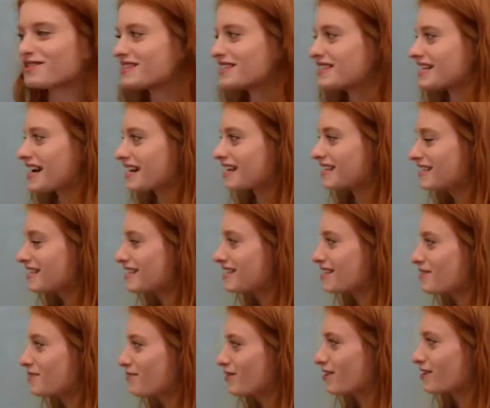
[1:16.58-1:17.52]
The second
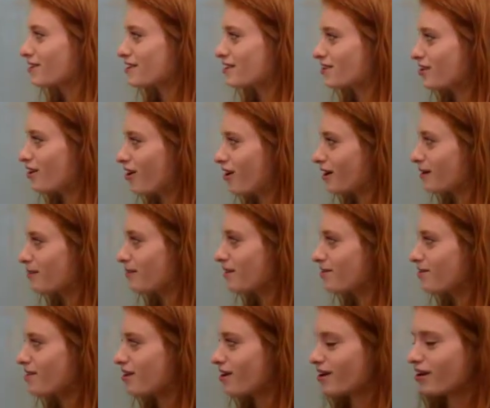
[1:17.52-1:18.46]
system we're going to talk
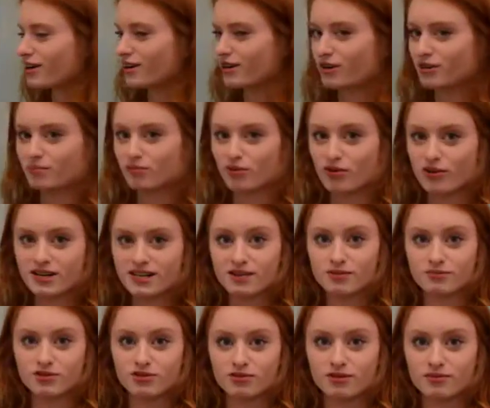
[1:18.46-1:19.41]
about are called point
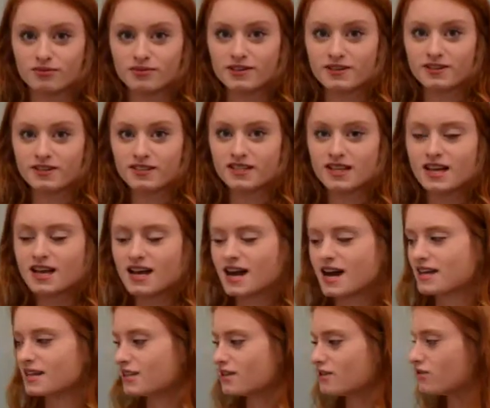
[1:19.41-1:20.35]
absorbers,
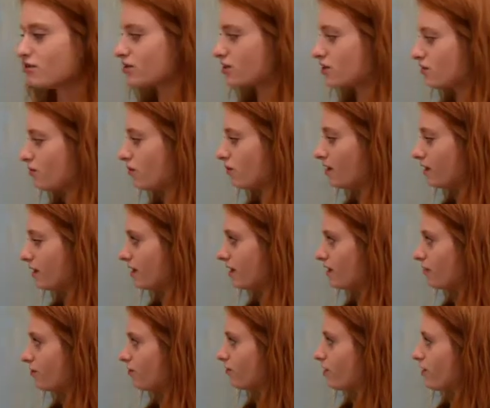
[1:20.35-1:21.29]
and they usually work
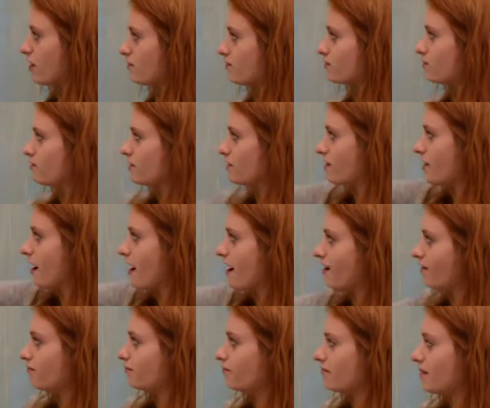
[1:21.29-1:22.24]
in farms where you
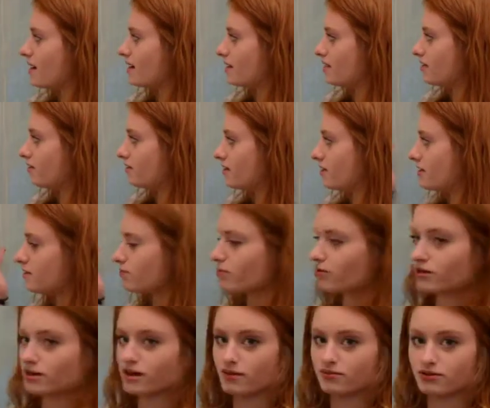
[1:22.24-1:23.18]
have many of these
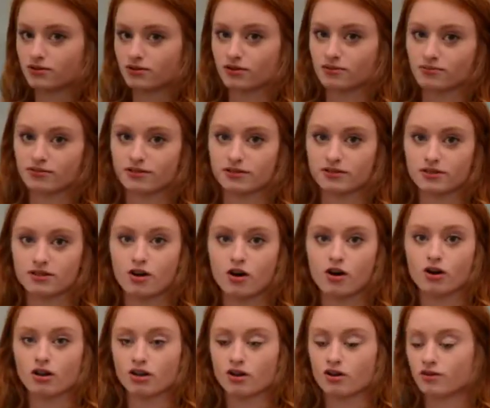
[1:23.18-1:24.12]
point absorbers
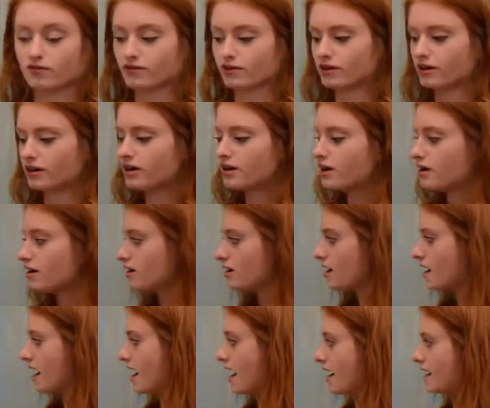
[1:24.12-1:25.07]
all over.
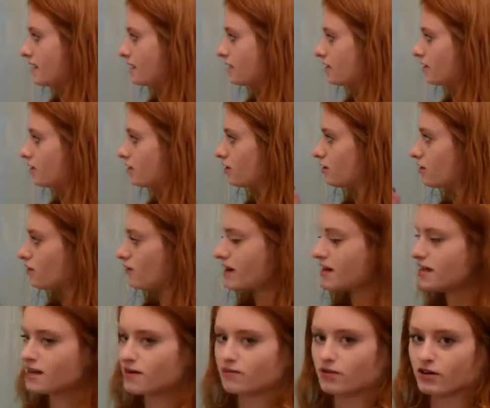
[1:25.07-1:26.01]
And the
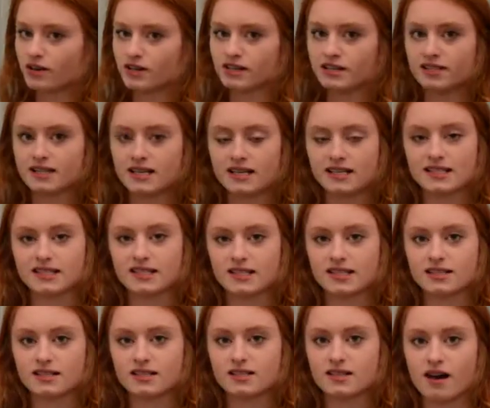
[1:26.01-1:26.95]
way they work is they
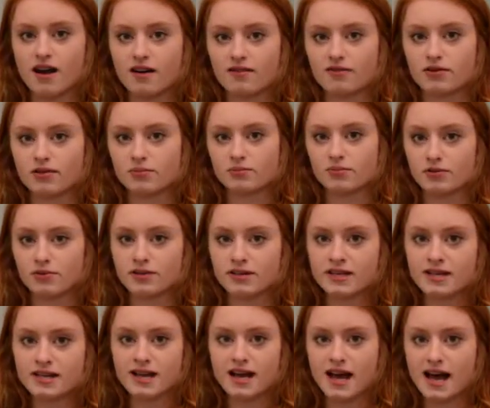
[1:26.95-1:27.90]
consist of a
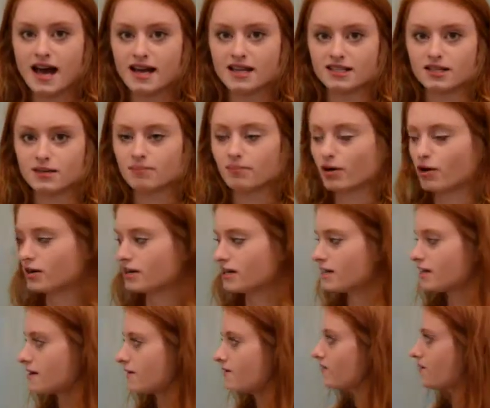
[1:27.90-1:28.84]
buoy and a
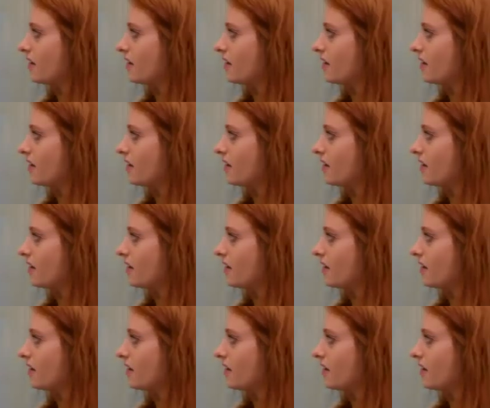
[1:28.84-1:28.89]
body,